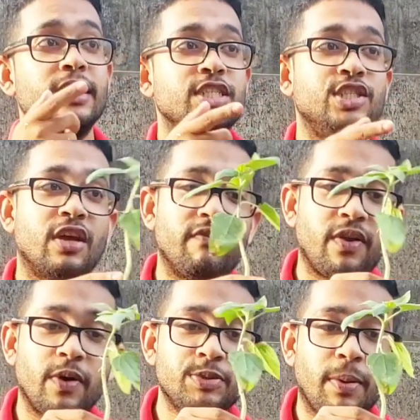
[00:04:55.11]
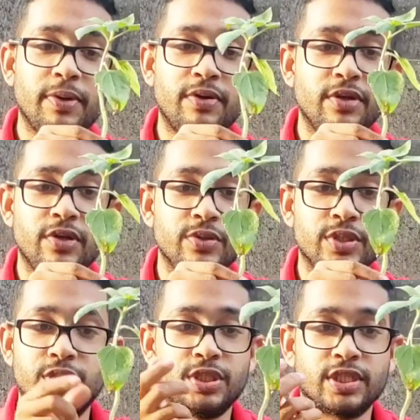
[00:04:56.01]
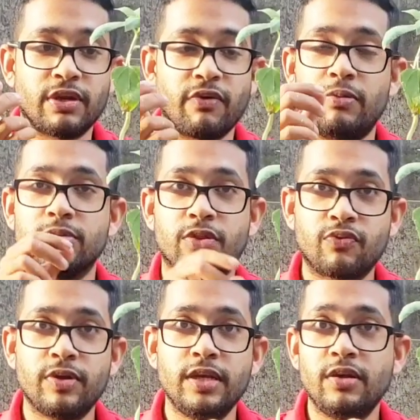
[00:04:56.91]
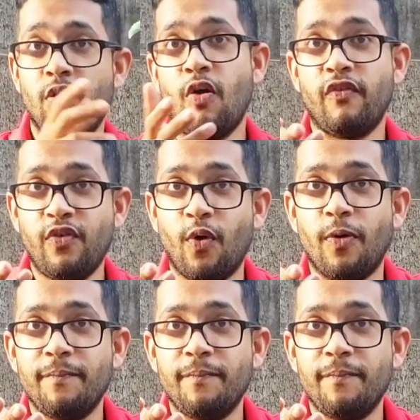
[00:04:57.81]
the sunflower is probably going to use just around 3 or 4.